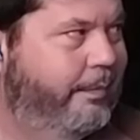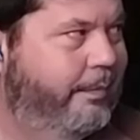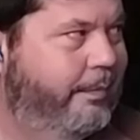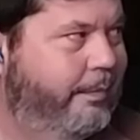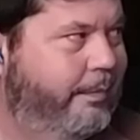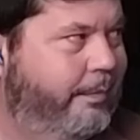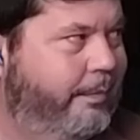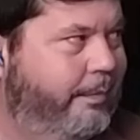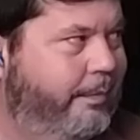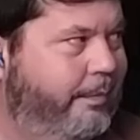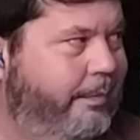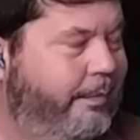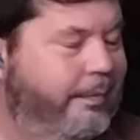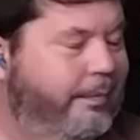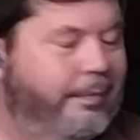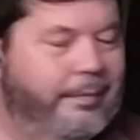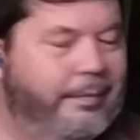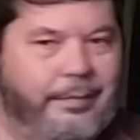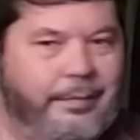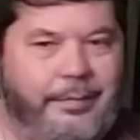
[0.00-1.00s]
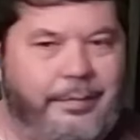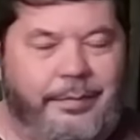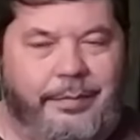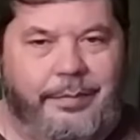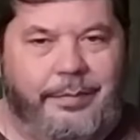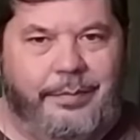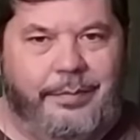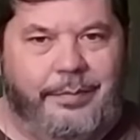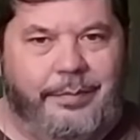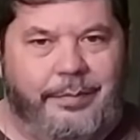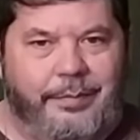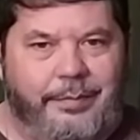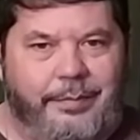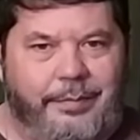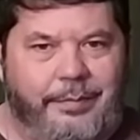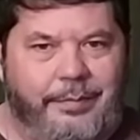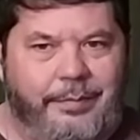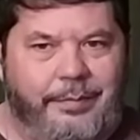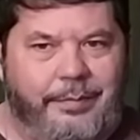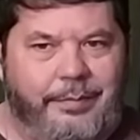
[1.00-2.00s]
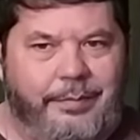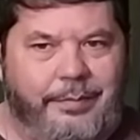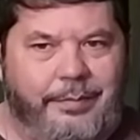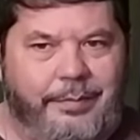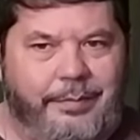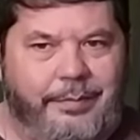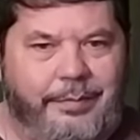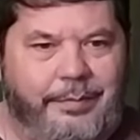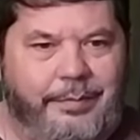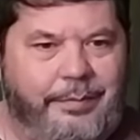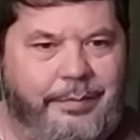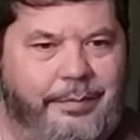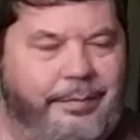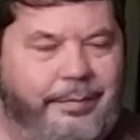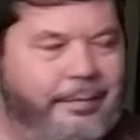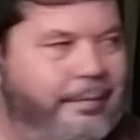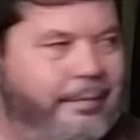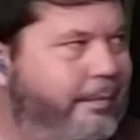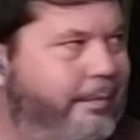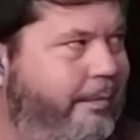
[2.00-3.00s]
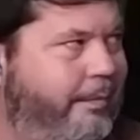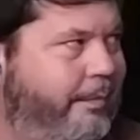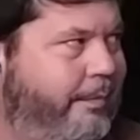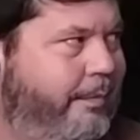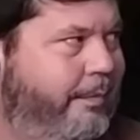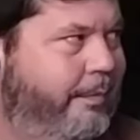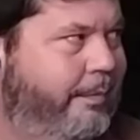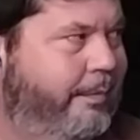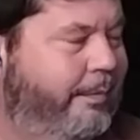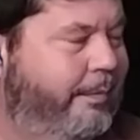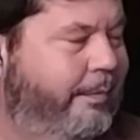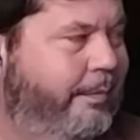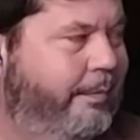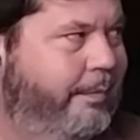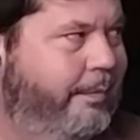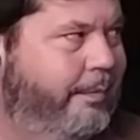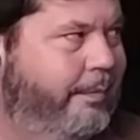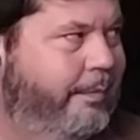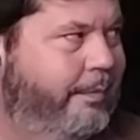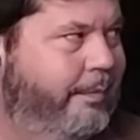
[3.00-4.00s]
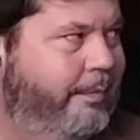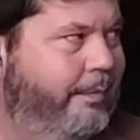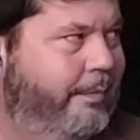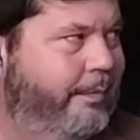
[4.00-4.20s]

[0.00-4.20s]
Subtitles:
No words are spoken by the person on screen.